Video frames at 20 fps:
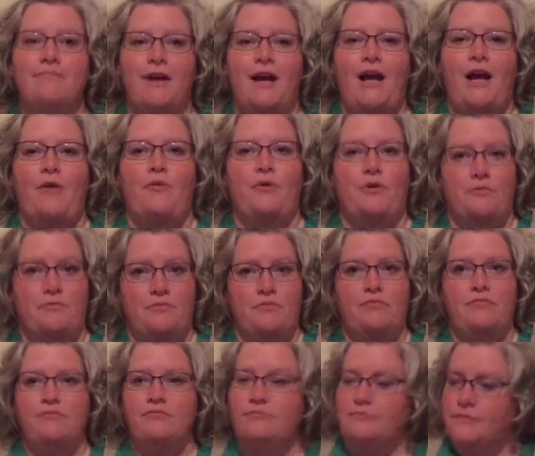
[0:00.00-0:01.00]
I would
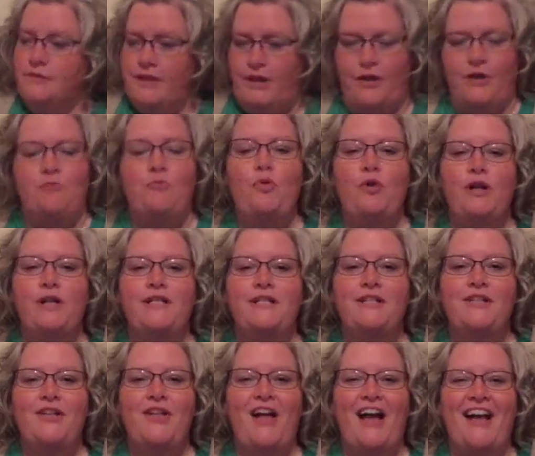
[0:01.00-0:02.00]
say good morning to
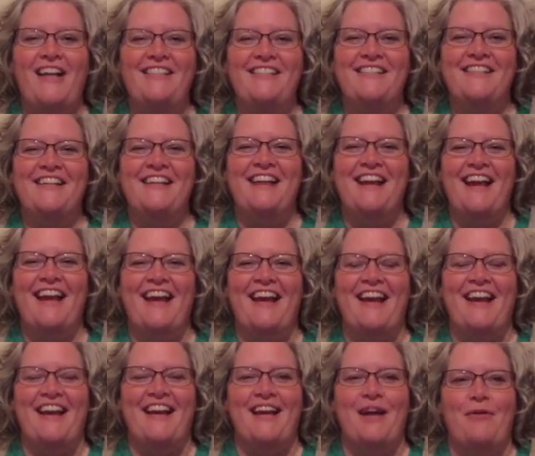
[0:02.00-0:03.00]
the class,
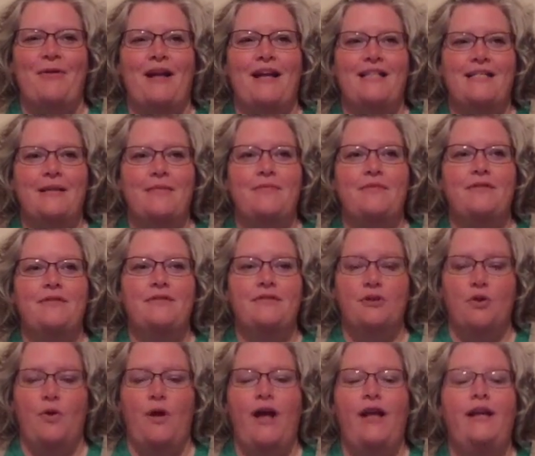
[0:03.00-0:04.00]
and I would ask them,
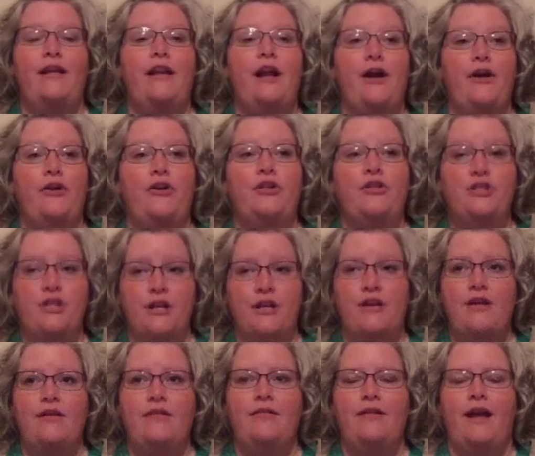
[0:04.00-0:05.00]
go ahead and get out your
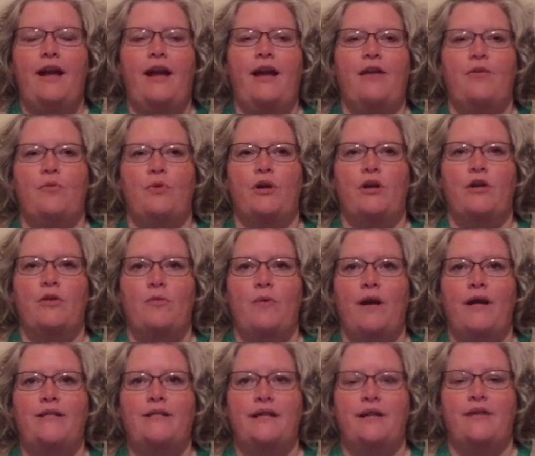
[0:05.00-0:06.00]
agenda, and we're going to
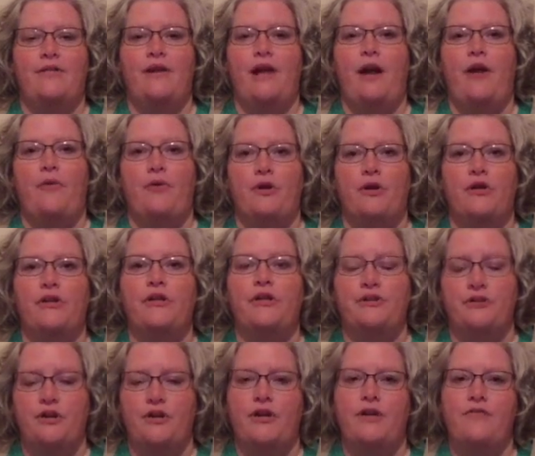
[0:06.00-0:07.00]
write down our clear
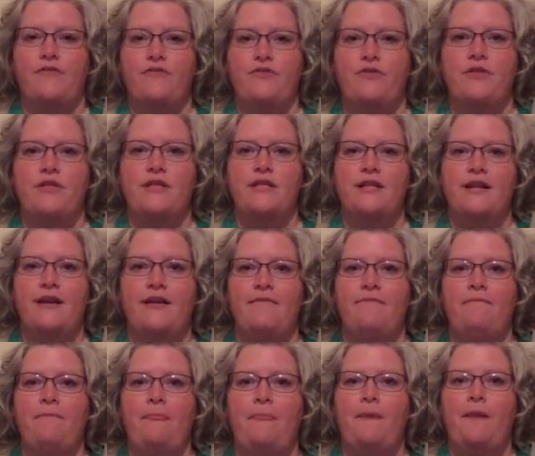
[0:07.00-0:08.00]
target for the day.
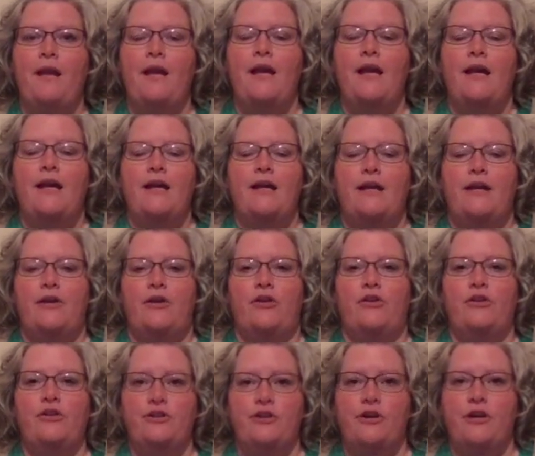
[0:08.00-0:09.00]
And our
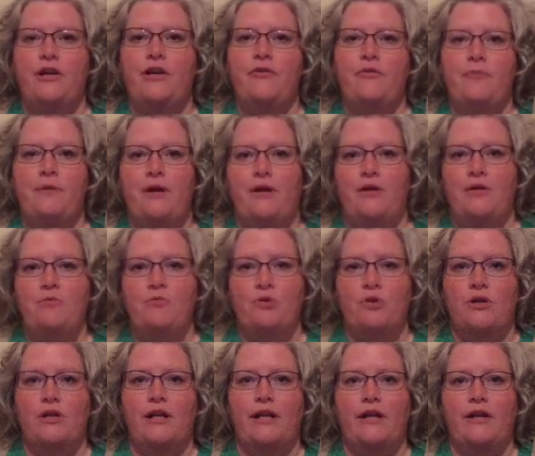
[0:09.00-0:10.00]
clear target would be on the
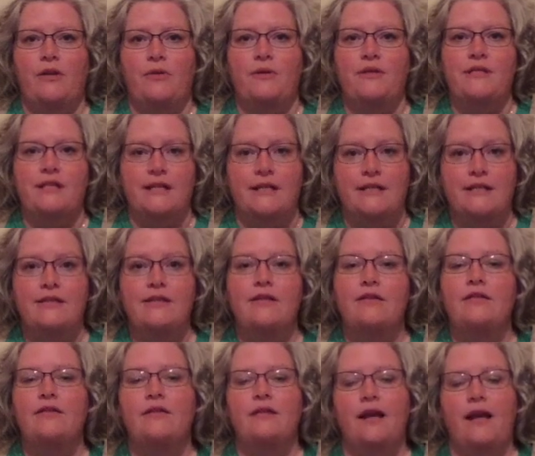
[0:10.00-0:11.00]
board like it always is,
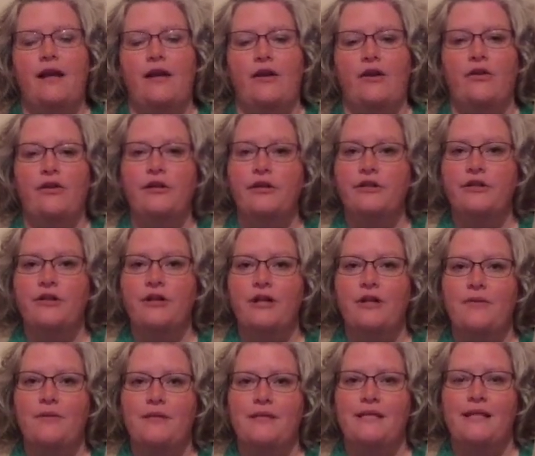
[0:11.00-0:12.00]
and our clear target
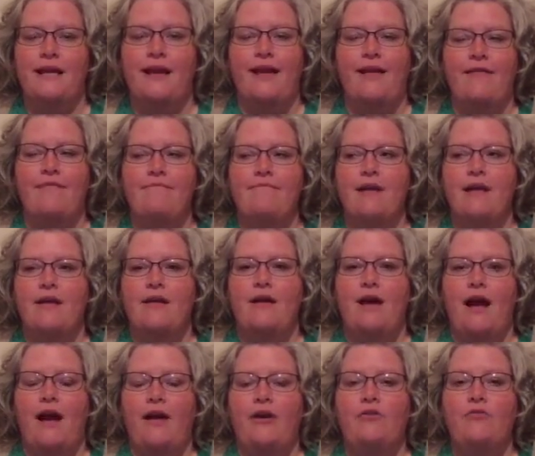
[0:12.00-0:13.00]
would say,
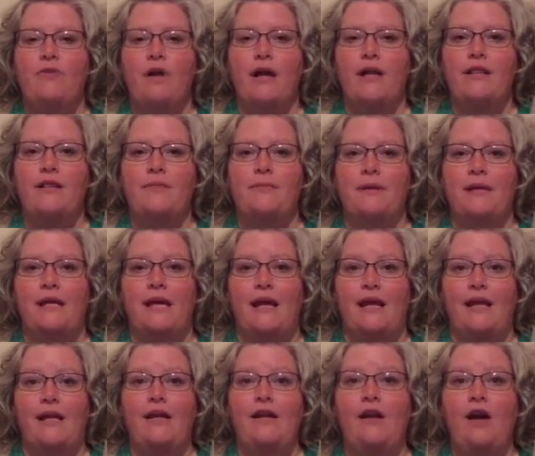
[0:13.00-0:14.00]
I can write the
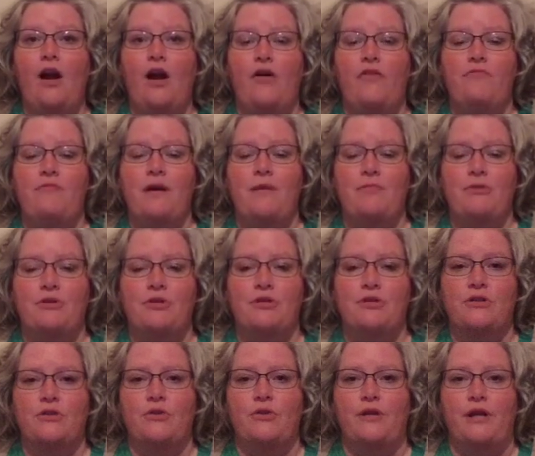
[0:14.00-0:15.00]
beginning of my
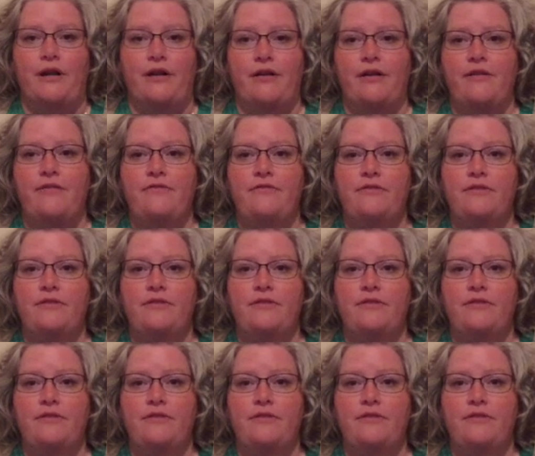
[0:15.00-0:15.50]
personal narrative.